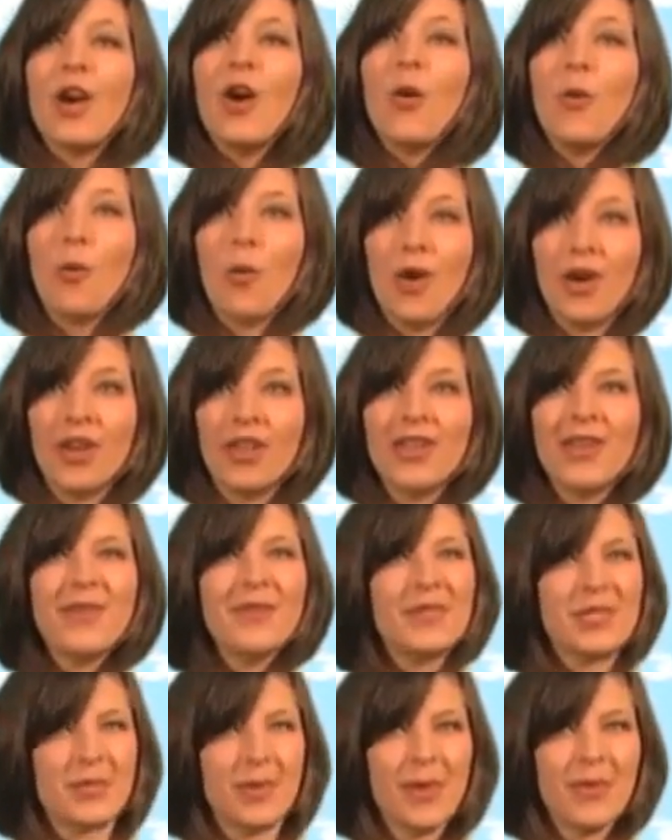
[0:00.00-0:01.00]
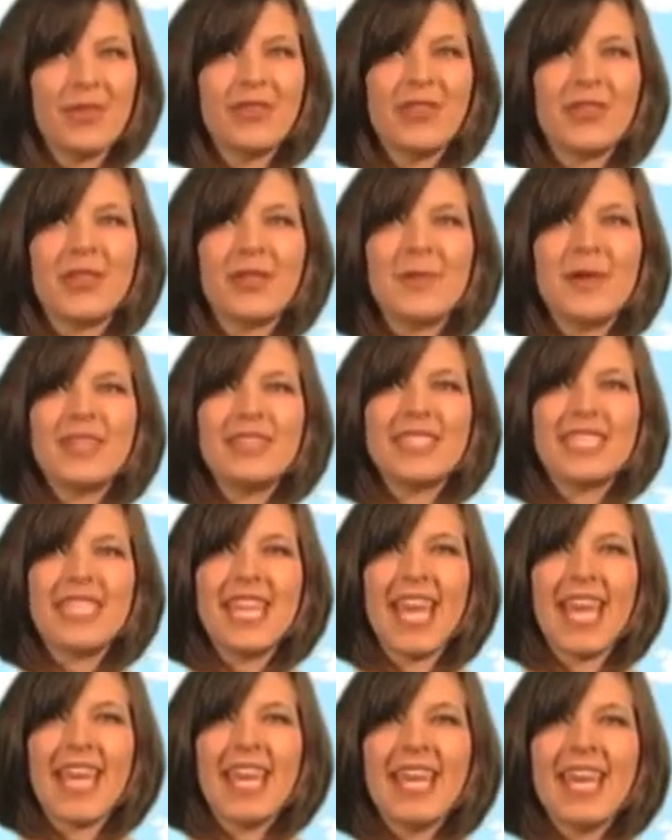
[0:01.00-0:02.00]
One, which we will learn about
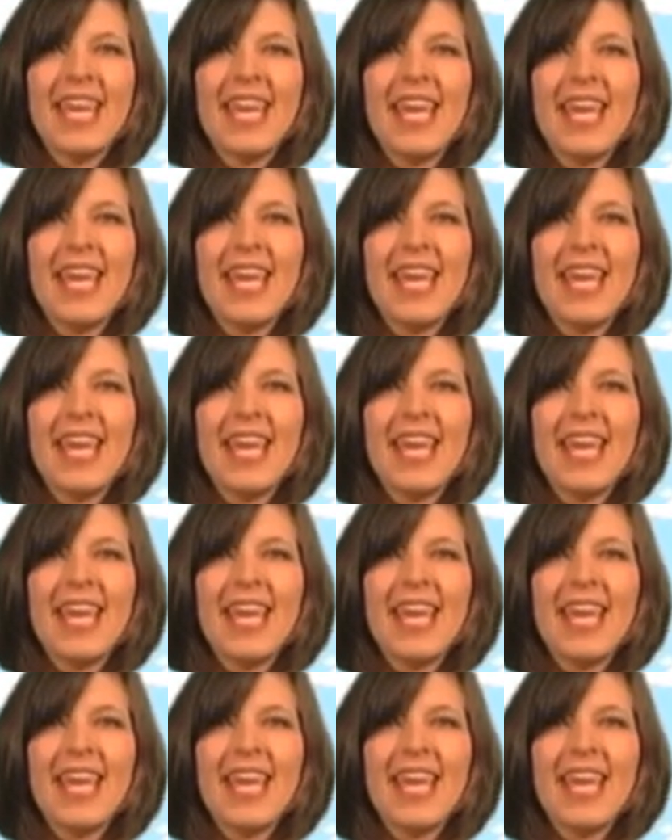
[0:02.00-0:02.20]
today